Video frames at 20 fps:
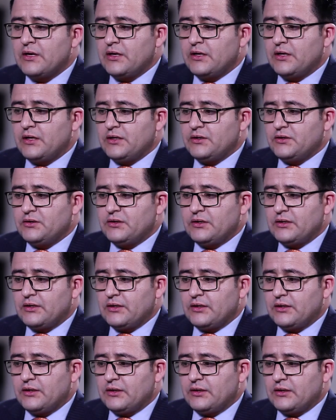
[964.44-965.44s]
In
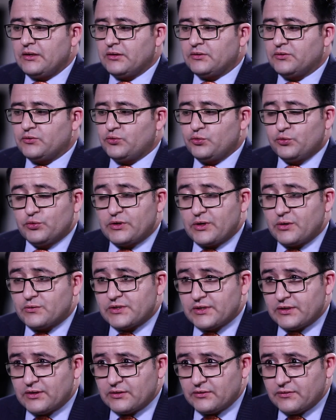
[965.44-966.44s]

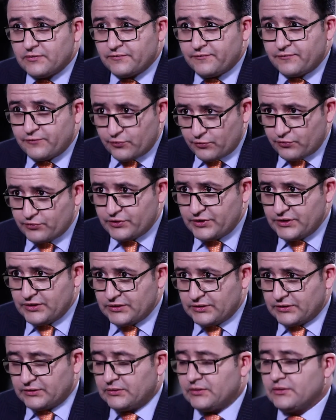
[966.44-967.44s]

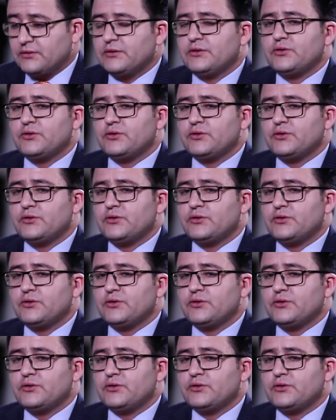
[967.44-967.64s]
2014,